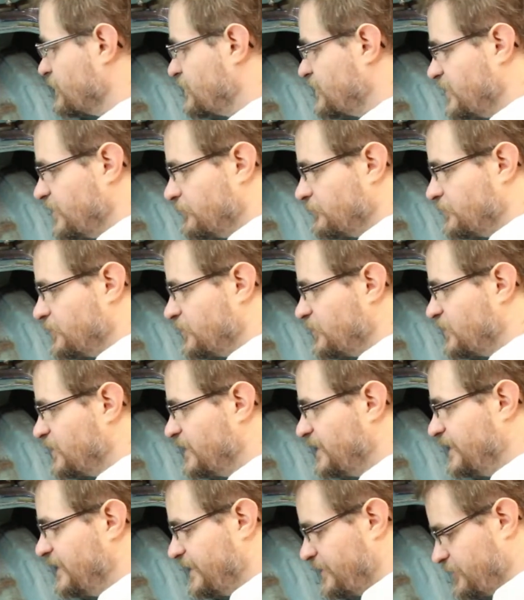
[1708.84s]
still just a
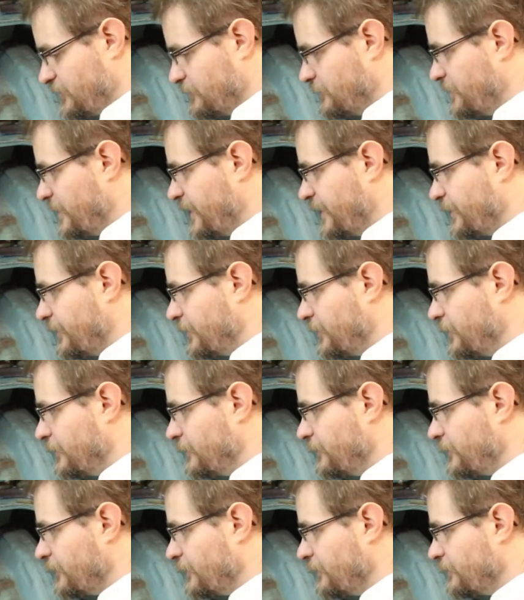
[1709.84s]
little bit
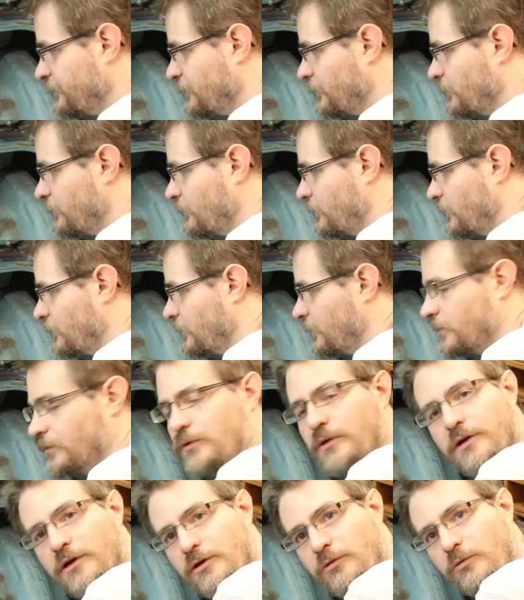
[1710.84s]
of
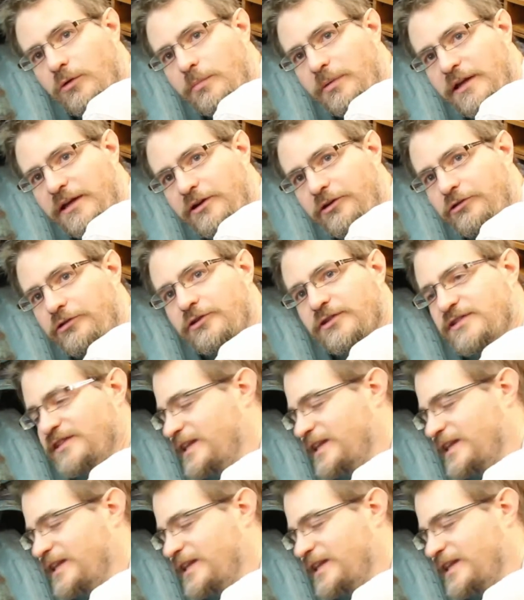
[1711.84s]
wobbling across